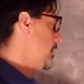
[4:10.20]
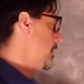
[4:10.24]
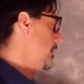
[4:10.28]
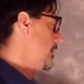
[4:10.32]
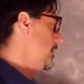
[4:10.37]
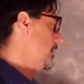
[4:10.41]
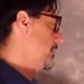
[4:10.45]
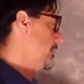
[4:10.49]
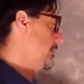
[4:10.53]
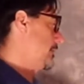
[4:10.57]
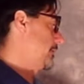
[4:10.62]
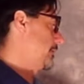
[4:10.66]

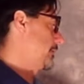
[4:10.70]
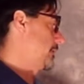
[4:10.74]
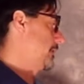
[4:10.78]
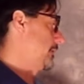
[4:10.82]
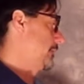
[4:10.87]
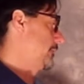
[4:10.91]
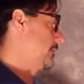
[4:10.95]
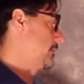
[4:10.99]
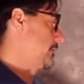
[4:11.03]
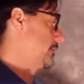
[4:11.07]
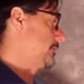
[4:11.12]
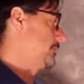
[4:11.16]
kind
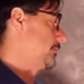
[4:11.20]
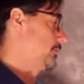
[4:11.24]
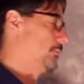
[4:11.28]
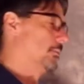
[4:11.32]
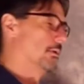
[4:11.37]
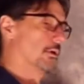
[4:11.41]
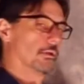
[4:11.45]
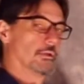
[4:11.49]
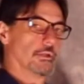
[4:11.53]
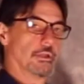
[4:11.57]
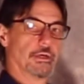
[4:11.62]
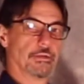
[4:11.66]
of consume
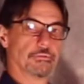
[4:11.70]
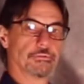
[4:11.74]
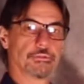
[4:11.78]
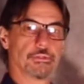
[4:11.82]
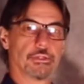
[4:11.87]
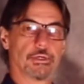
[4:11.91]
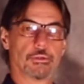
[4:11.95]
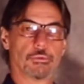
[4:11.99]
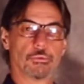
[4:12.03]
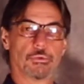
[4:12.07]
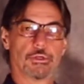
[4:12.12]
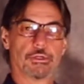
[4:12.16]
our lives
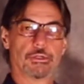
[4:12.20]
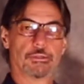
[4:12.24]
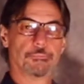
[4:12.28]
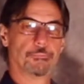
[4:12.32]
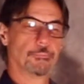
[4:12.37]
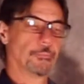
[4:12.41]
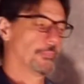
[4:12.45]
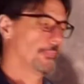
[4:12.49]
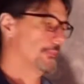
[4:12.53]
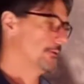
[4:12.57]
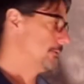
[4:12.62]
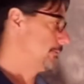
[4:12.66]
that way.
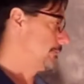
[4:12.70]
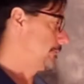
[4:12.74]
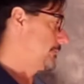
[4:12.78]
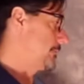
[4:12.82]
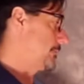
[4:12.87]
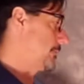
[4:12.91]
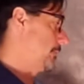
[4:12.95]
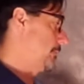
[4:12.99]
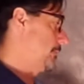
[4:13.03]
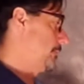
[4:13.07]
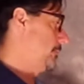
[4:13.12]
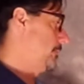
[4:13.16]

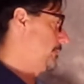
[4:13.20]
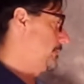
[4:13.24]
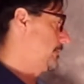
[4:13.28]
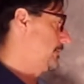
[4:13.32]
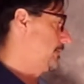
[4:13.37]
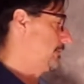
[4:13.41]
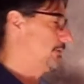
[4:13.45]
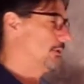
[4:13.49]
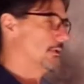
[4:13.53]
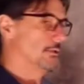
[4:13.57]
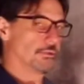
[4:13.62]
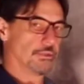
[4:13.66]
So
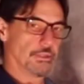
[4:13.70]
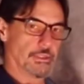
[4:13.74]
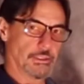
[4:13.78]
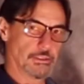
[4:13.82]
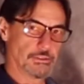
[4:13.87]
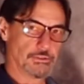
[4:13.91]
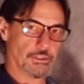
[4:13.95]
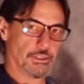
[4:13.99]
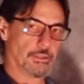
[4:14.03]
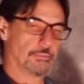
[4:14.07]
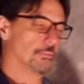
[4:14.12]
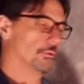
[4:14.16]
just as an
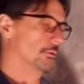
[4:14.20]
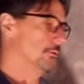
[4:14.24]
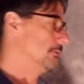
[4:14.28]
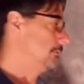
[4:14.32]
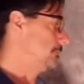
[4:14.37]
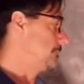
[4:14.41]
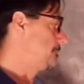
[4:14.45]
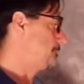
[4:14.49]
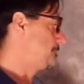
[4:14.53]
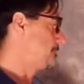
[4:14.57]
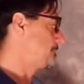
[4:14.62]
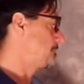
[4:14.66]

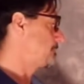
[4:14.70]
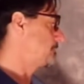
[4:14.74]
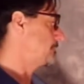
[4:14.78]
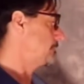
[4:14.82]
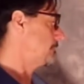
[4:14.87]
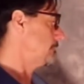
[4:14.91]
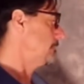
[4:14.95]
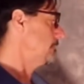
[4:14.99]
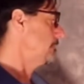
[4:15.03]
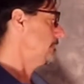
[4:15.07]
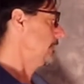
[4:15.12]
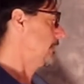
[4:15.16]
example,
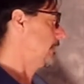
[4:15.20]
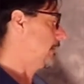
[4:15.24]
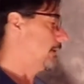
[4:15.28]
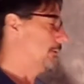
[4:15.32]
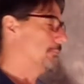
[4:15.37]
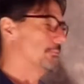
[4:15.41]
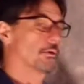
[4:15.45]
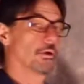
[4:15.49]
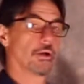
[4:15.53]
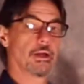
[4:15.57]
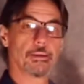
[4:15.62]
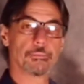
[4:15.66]

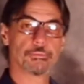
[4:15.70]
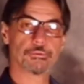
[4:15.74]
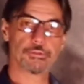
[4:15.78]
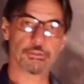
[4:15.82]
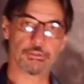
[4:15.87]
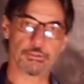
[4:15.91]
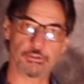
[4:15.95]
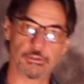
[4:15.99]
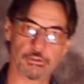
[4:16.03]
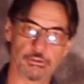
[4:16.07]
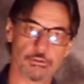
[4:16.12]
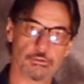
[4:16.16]
perhaps
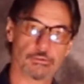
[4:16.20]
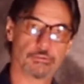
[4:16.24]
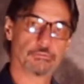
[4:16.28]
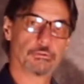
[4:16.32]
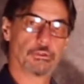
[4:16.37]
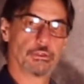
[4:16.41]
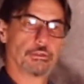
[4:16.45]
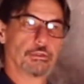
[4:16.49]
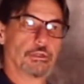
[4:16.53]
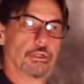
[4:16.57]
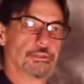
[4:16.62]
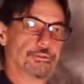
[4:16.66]
a
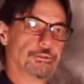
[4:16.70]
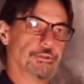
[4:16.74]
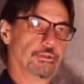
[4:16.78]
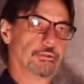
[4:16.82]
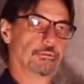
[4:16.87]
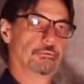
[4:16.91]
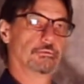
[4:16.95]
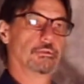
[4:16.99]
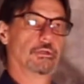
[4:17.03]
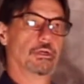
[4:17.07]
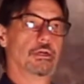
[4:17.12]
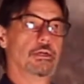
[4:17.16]

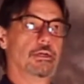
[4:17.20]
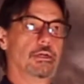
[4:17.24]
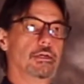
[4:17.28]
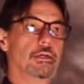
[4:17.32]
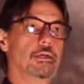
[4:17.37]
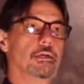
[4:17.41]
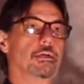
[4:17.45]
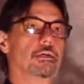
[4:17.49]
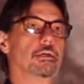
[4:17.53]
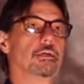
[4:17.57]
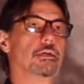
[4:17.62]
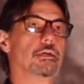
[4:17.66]
nudging
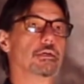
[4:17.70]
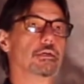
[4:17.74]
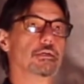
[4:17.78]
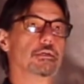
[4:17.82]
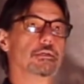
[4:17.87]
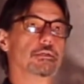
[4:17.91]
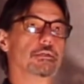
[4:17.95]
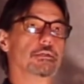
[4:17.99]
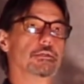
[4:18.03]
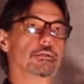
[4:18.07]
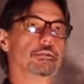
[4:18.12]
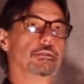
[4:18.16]

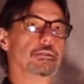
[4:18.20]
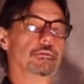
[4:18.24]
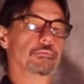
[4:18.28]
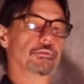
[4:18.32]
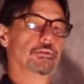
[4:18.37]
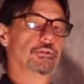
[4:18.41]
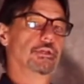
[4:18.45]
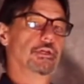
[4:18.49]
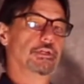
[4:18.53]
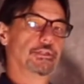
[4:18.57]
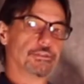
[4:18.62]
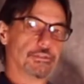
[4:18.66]

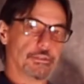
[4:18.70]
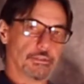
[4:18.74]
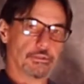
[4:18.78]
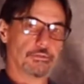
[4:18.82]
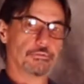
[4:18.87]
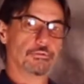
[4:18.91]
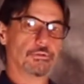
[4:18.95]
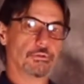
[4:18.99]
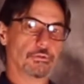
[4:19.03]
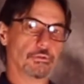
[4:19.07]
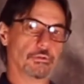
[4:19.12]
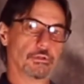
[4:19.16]
invitation,
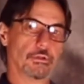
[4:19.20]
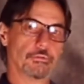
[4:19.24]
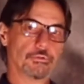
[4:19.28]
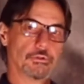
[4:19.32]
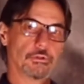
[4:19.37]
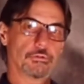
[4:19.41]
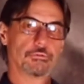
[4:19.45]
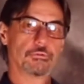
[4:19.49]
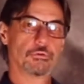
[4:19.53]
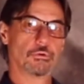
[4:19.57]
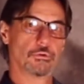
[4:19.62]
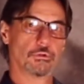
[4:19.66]
if you love
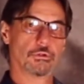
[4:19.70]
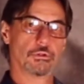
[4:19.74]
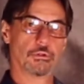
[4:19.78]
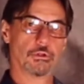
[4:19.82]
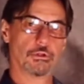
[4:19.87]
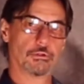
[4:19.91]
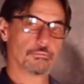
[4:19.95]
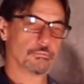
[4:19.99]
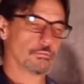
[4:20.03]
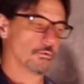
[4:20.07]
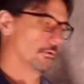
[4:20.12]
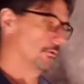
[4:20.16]
your phone a
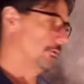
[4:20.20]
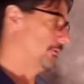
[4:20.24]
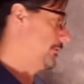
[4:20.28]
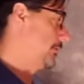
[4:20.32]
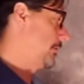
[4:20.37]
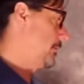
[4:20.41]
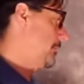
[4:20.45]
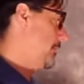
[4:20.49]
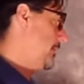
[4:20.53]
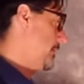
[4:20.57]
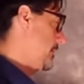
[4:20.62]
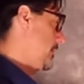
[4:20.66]
lot more than
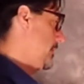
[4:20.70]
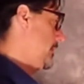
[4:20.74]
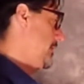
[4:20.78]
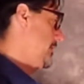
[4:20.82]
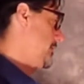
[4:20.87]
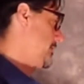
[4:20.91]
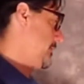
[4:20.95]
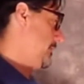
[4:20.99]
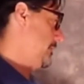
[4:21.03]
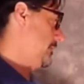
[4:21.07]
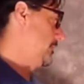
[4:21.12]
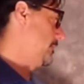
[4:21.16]
your
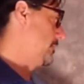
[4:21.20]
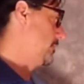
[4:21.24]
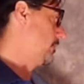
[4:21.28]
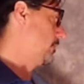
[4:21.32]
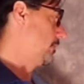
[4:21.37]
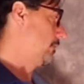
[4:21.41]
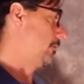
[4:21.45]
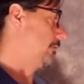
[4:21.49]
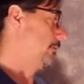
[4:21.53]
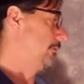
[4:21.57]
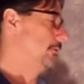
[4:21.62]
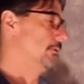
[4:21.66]
meditation,
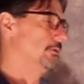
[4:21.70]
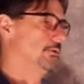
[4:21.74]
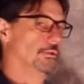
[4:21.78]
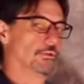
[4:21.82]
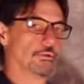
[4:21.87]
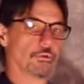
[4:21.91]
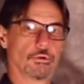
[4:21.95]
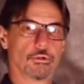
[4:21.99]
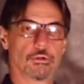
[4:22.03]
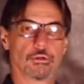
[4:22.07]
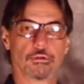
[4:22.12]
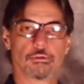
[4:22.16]
or
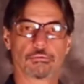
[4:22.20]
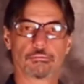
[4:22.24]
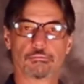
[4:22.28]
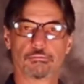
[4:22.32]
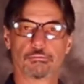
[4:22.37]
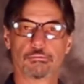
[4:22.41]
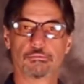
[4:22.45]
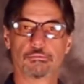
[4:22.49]
you're